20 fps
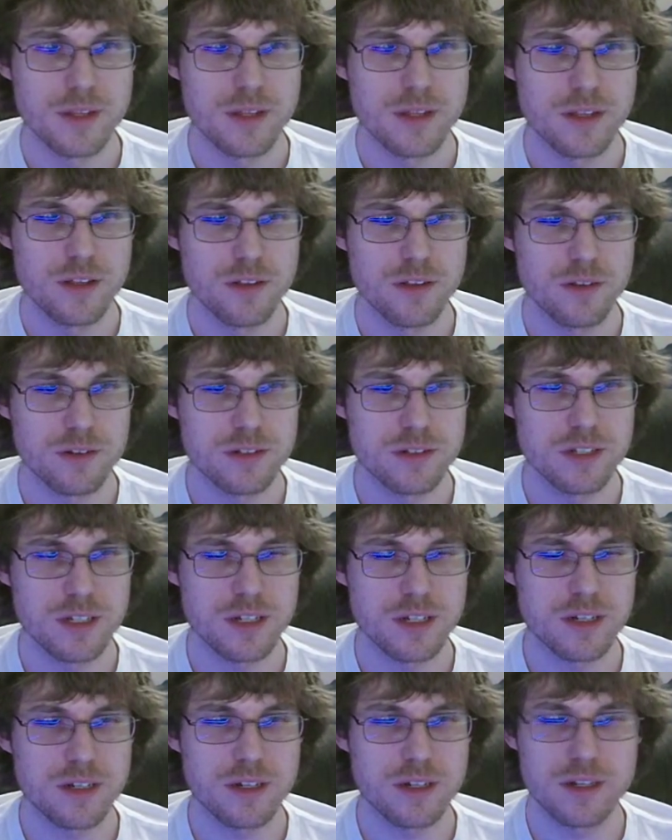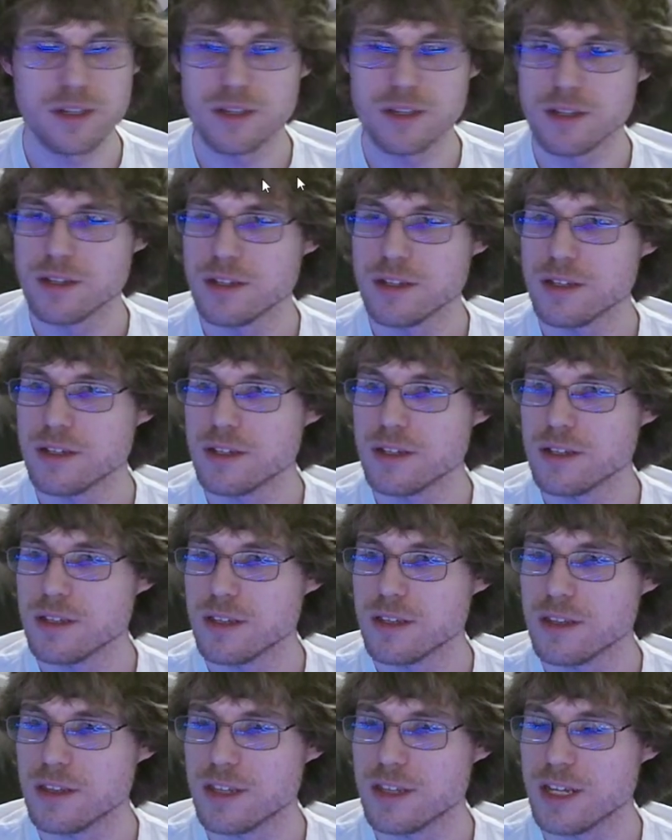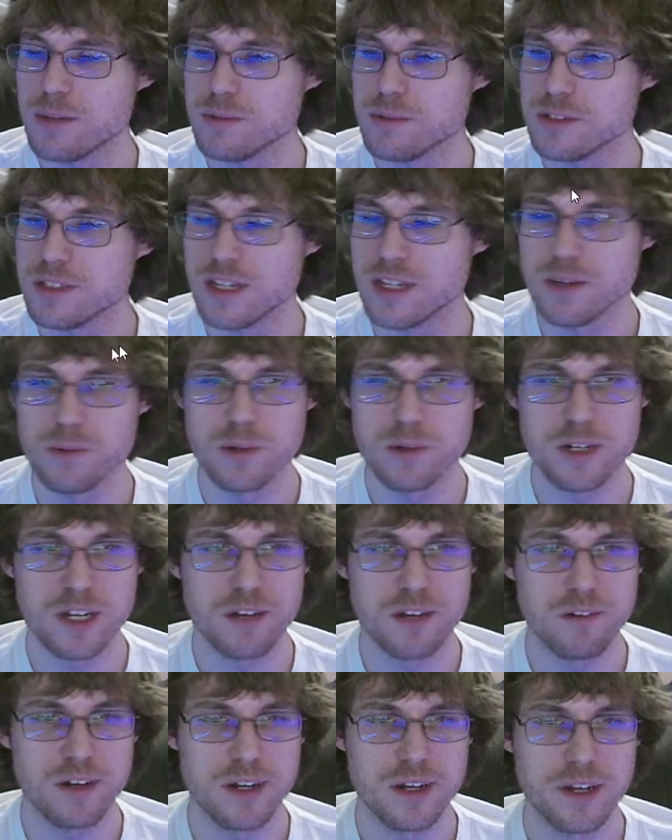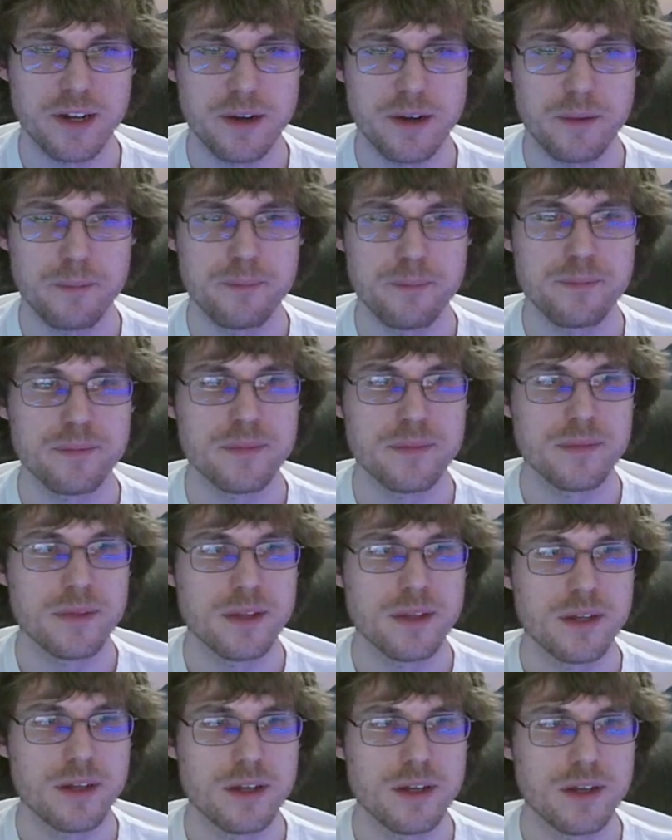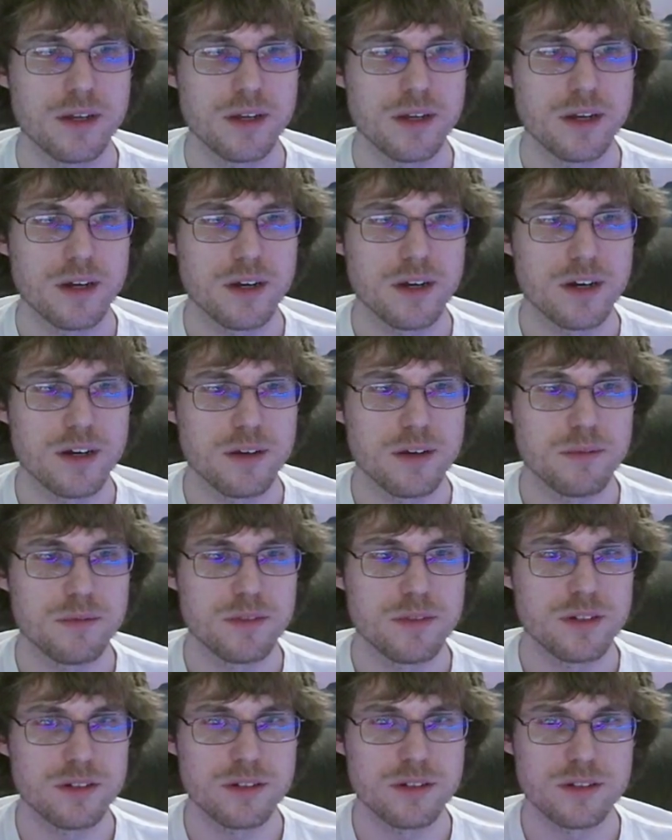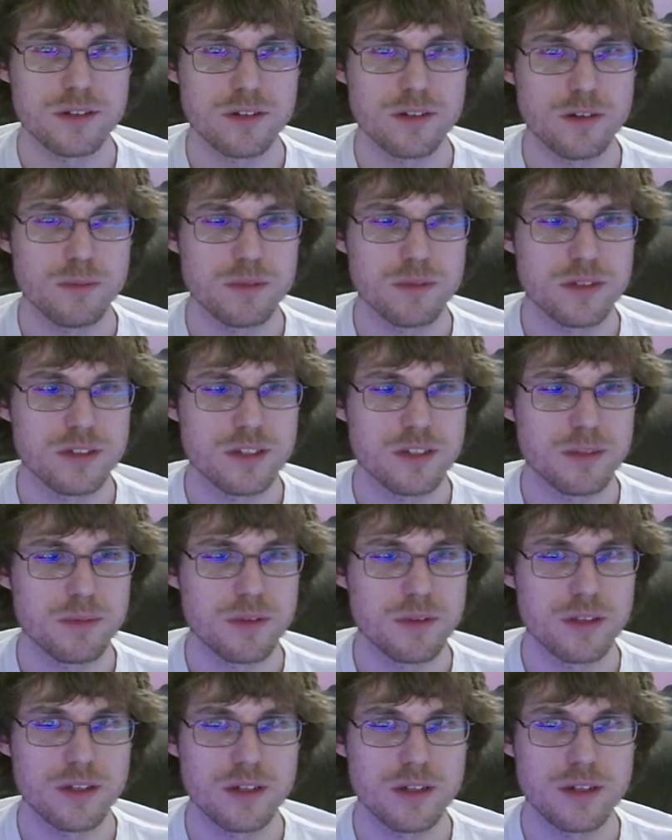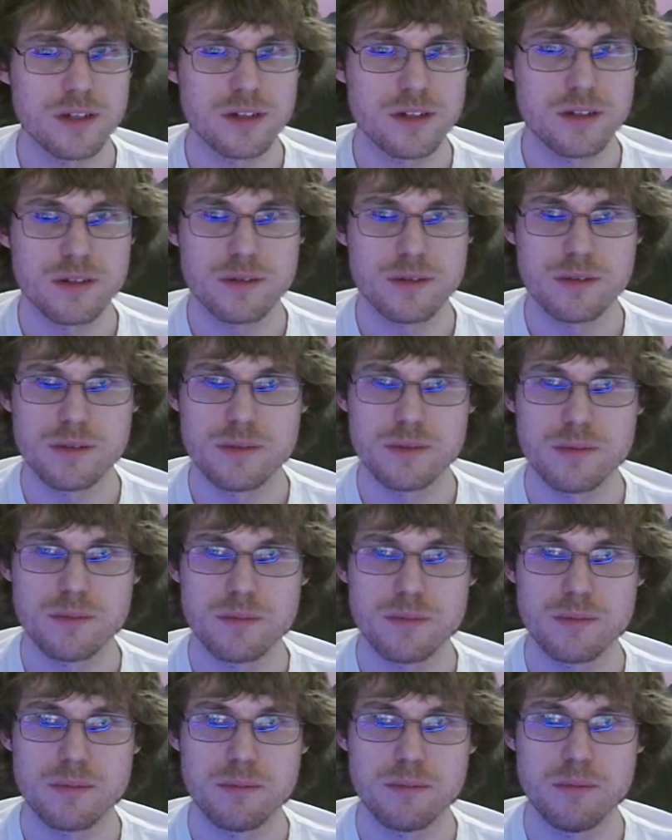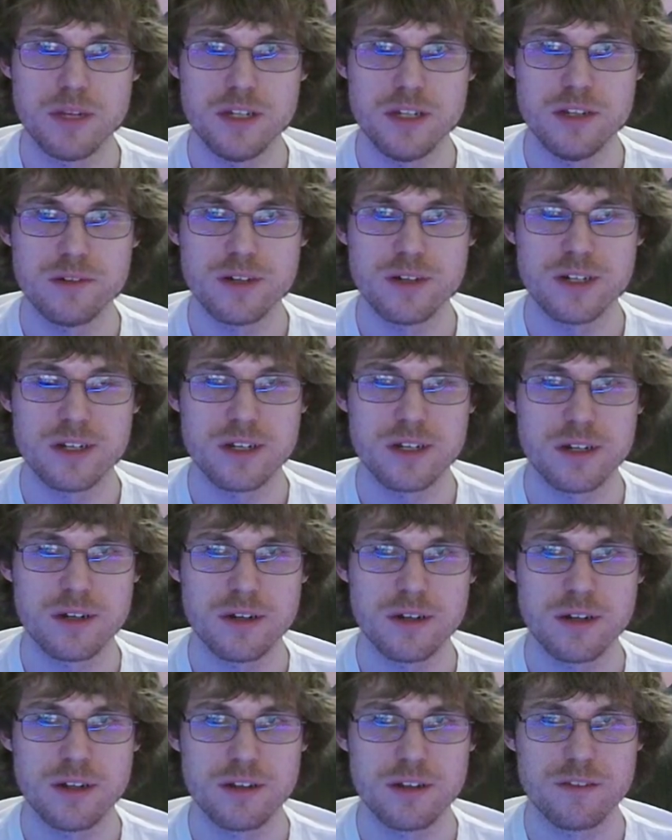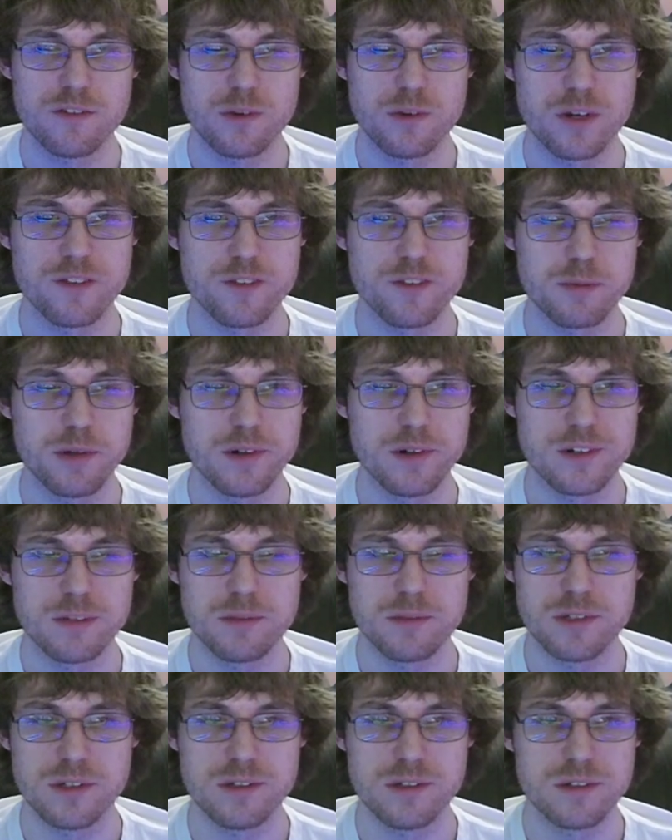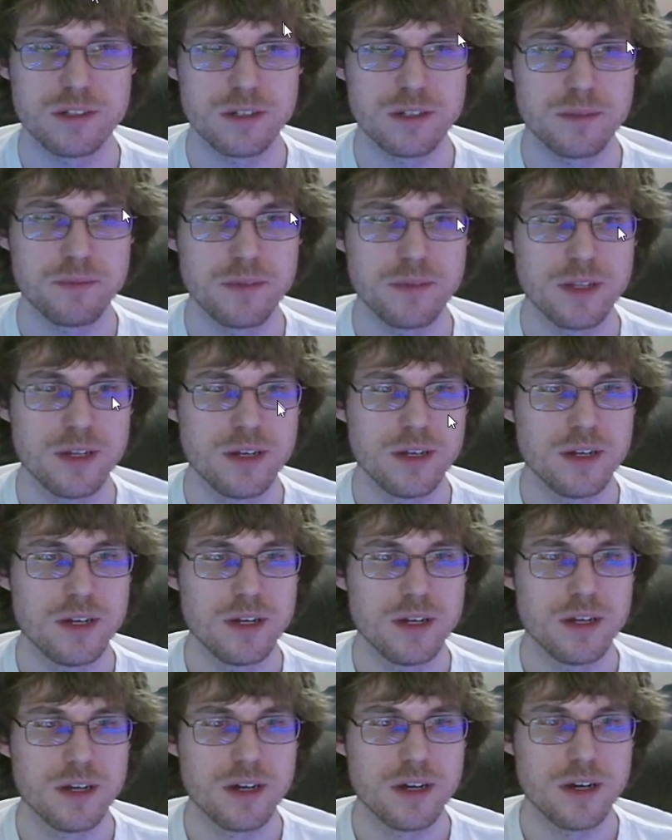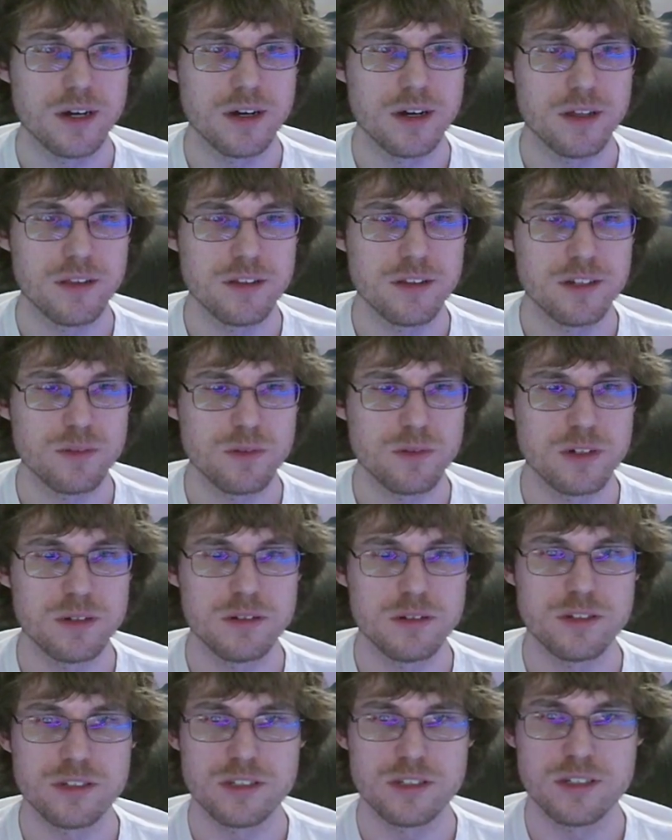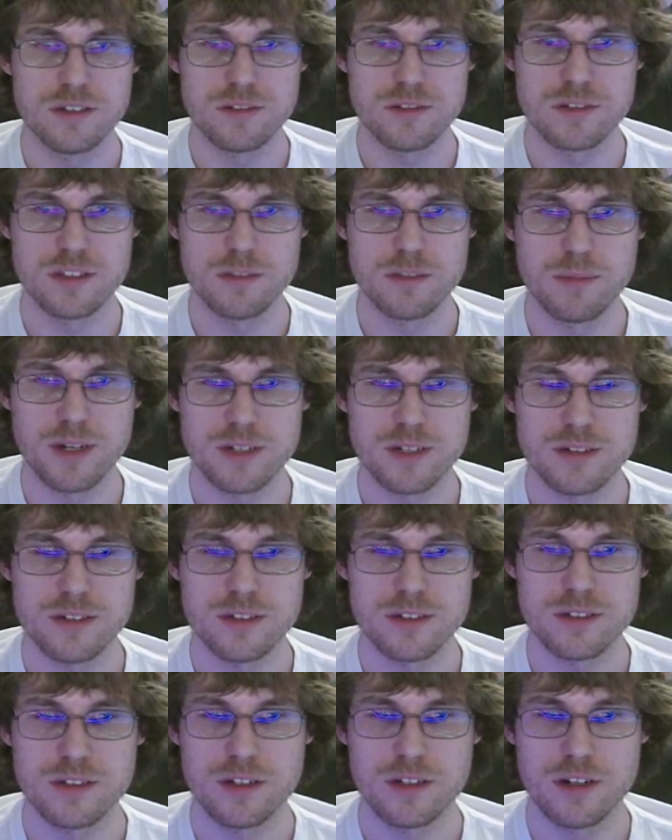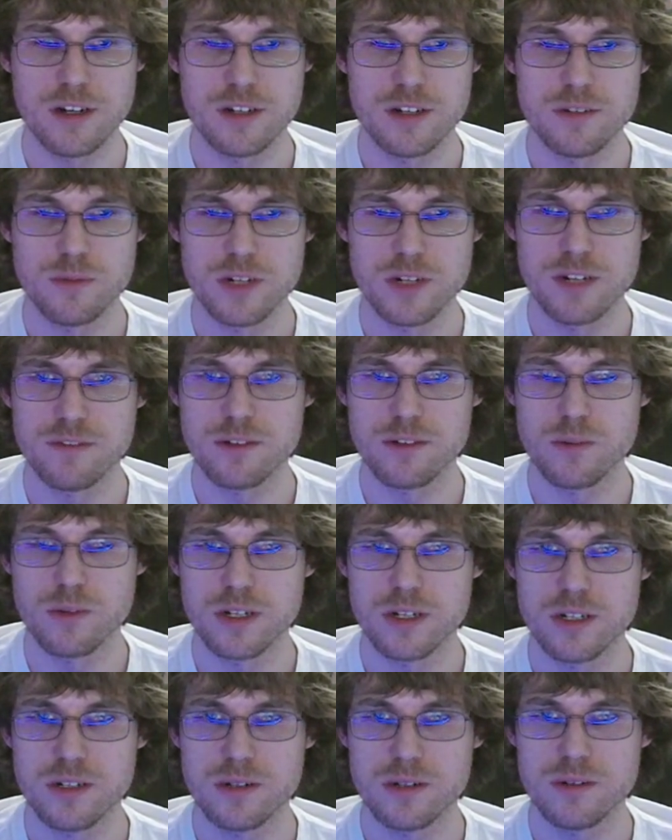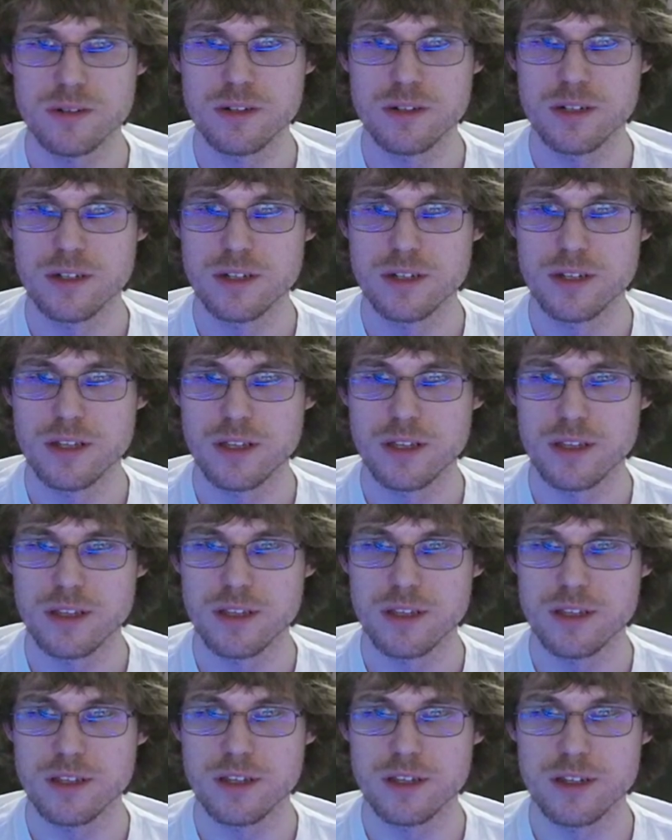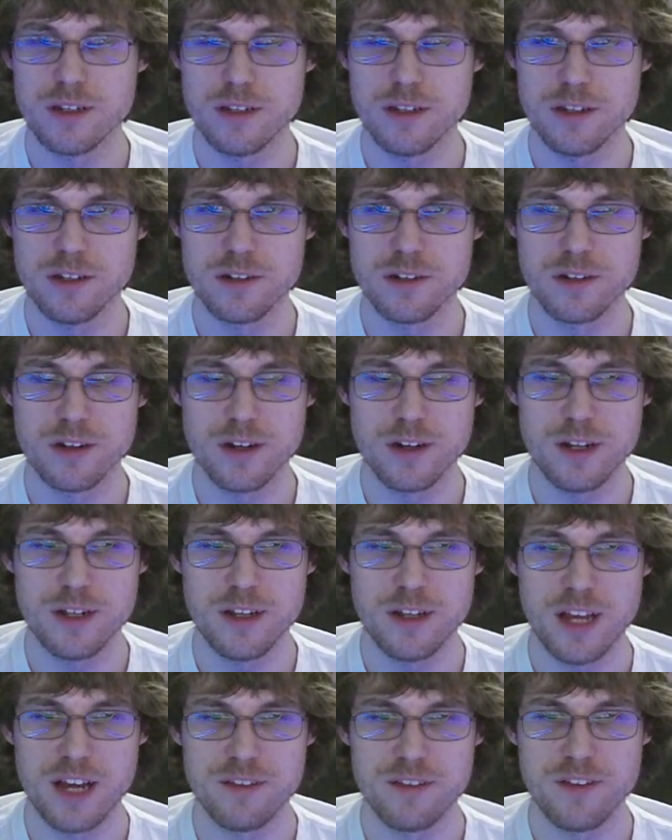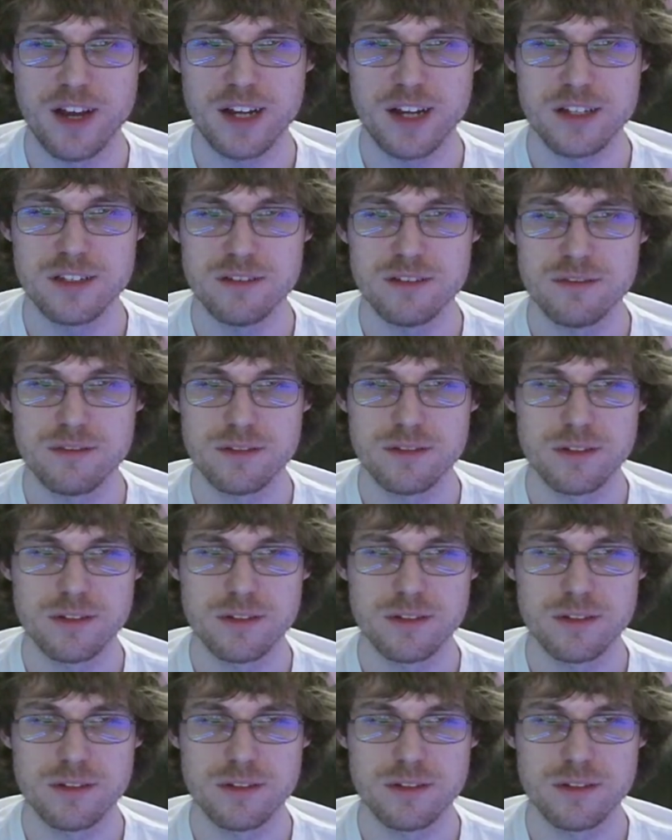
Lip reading: Looks like that one's not working right now. This just opens up the menu right here for whatever program you're using. This one just centers the mouse on whatever window that you have active,